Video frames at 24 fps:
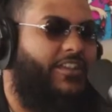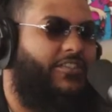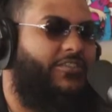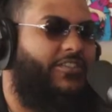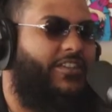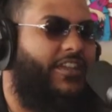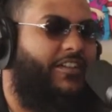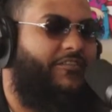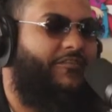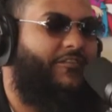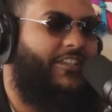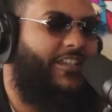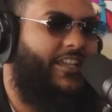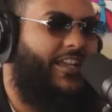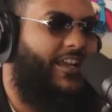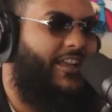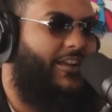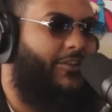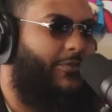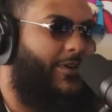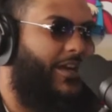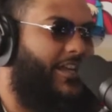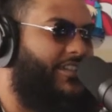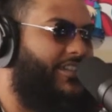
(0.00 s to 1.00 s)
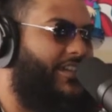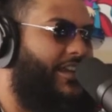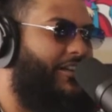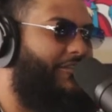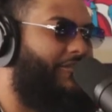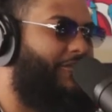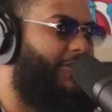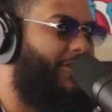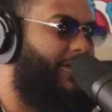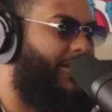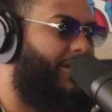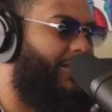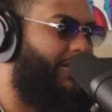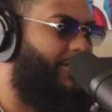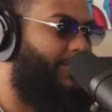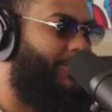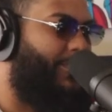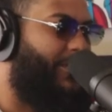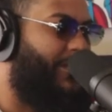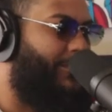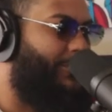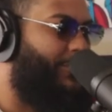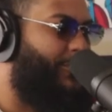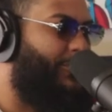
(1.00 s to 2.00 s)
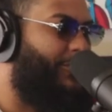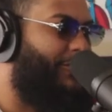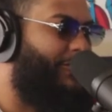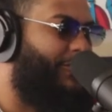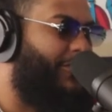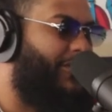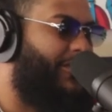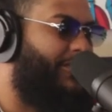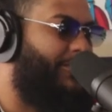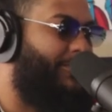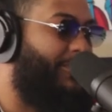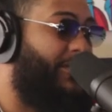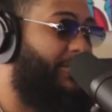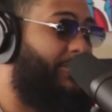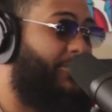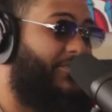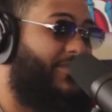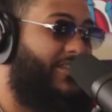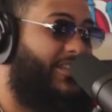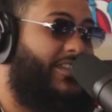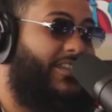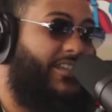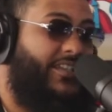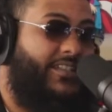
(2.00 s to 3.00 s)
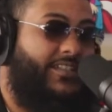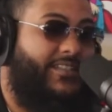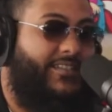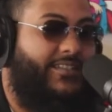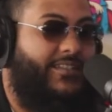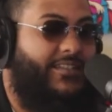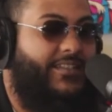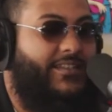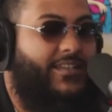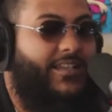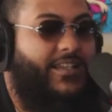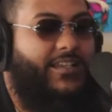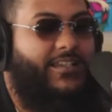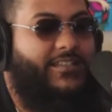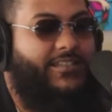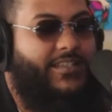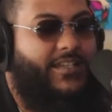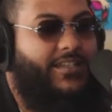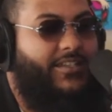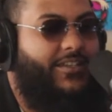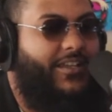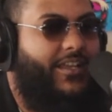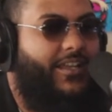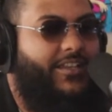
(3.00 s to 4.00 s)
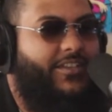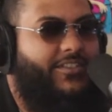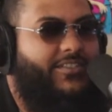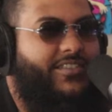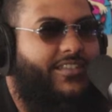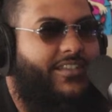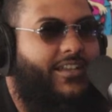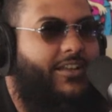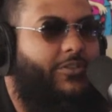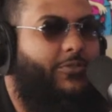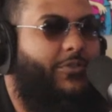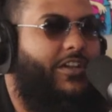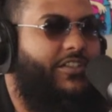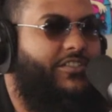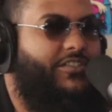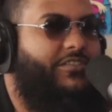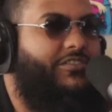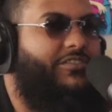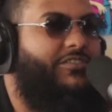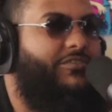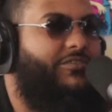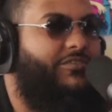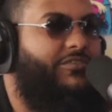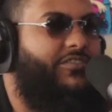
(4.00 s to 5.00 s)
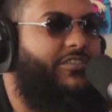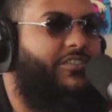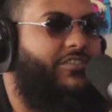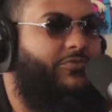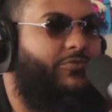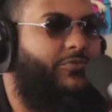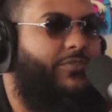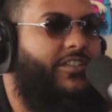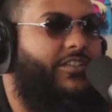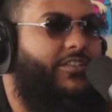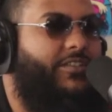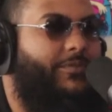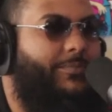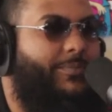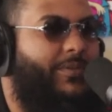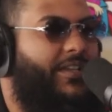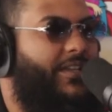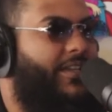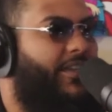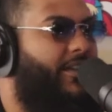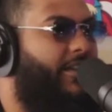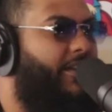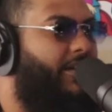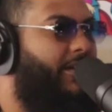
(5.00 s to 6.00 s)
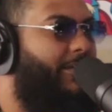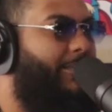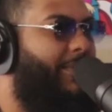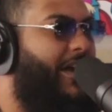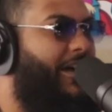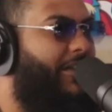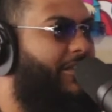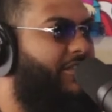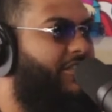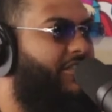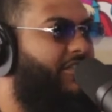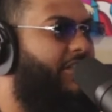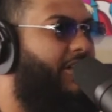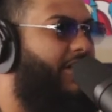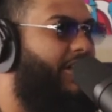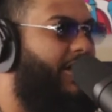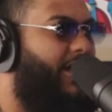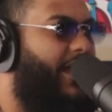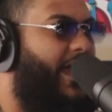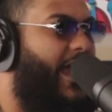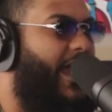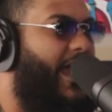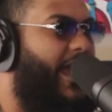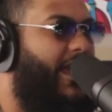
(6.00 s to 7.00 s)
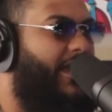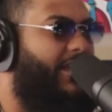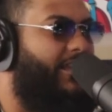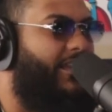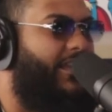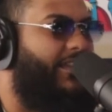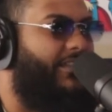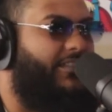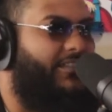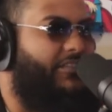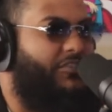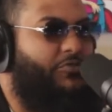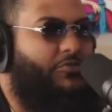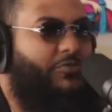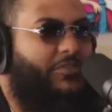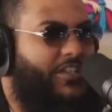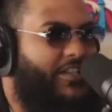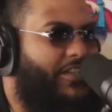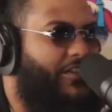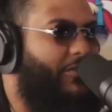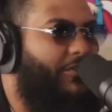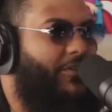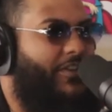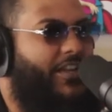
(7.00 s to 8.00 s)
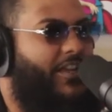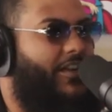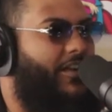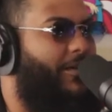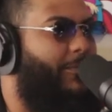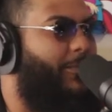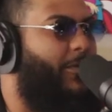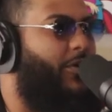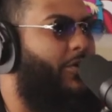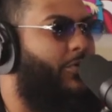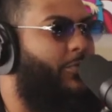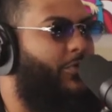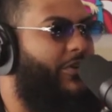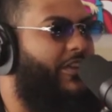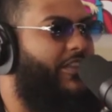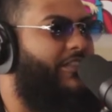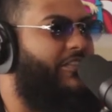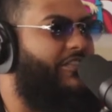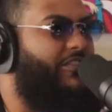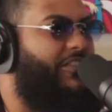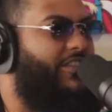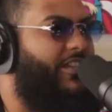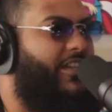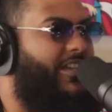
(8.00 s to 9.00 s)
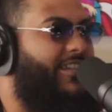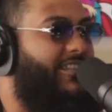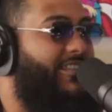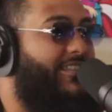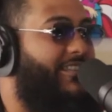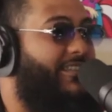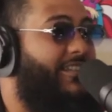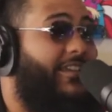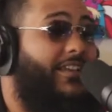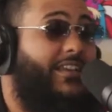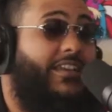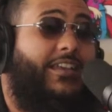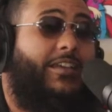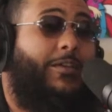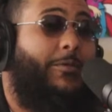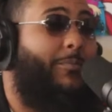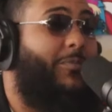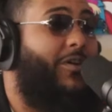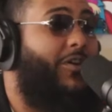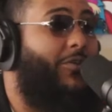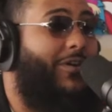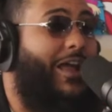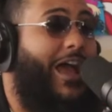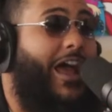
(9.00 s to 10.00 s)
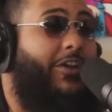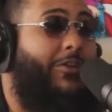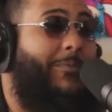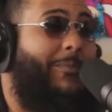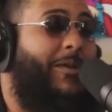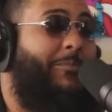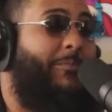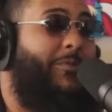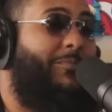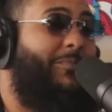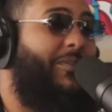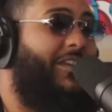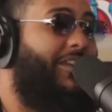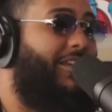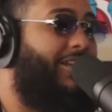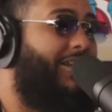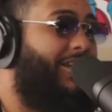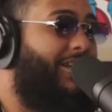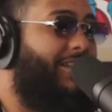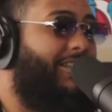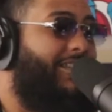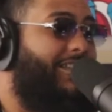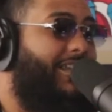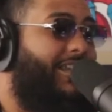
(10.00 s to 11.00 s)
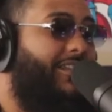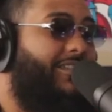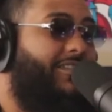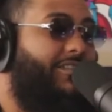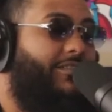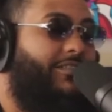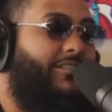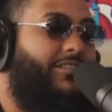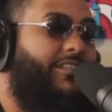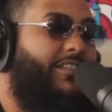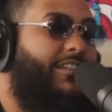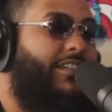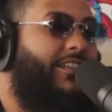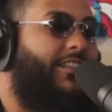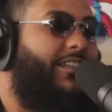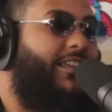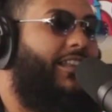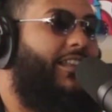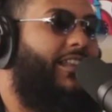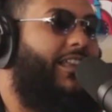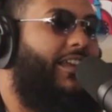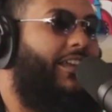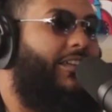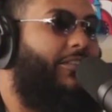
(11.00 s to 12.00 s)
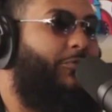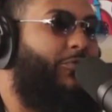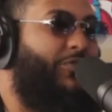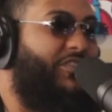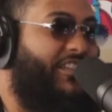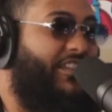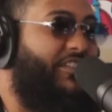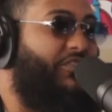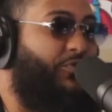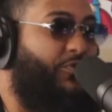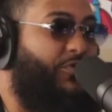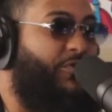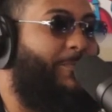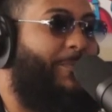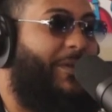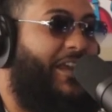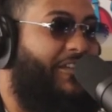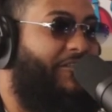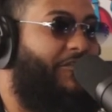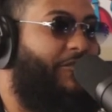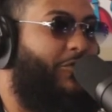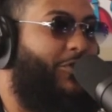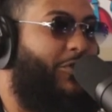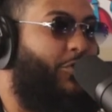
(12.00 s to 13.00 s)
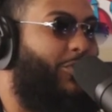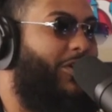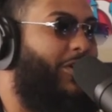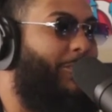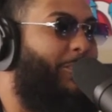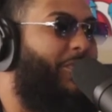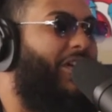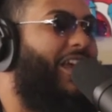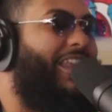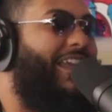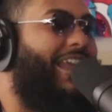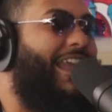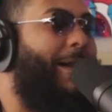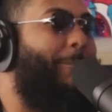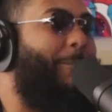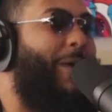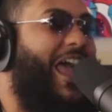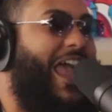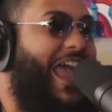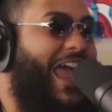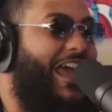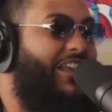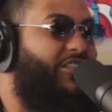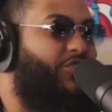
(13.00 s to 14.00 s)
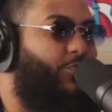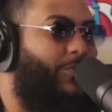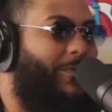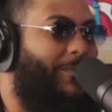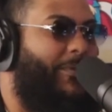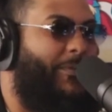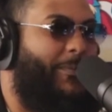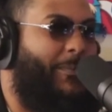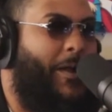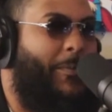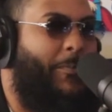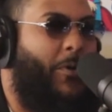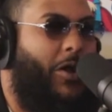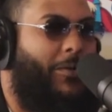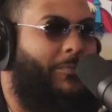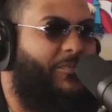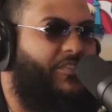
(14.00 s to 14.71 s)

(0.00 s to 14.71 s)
now nah, you definitely got to watch out for other people, for other people's kids and things that you got. You just got to watch your children and what they're picking up, how they're starting yeah. to act, like the little for lingo sure. they come home with and shit. Cause, yeah, bro, man. I remember being young and saying certain shit that like was disrespectful and would have yeah. probably got my ass whooped. But my